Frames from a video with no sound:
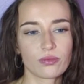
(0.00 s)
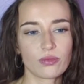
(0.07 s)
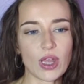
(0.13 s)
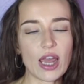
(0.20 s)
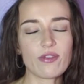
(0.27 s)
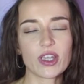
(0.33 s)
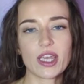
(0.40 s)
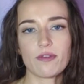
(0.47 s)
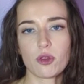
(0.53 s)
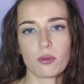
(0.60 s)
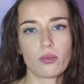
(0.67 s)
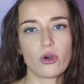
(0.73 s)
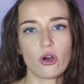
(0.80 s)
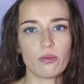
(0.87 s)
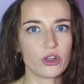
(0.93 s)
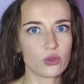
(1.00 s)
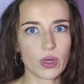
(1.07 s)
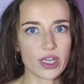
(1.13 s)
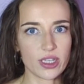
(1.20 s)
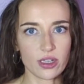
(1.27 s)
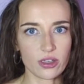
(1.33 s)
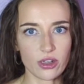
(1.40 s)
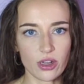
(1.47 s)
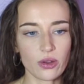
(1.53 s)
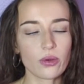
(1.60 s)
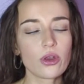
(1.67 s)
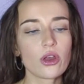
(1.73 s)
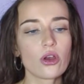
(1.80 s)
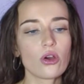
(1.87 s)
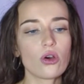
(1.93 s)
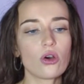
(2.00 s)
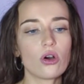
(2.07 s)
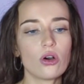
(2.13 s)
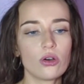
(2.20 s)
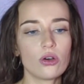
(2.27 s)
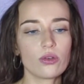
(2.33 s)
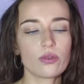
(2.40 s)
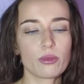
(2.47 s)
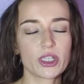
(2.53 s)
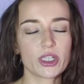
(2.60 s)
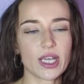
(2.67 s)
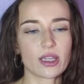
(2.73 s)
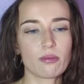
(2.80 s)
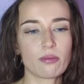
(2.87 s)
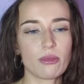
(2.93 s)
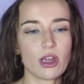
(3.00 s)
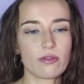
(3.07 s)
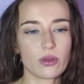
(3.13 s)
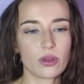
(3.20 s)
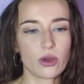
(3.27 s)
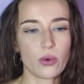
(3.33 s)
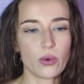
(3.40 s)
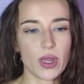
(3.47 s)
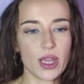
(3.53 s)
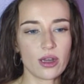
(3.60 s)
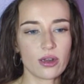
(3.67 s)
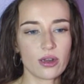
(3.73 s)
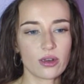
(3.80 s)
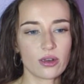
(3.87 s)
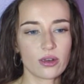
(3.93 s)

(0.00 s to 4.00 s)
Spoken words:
either give up the pawn, which white didn't do, or protect them both with the queen.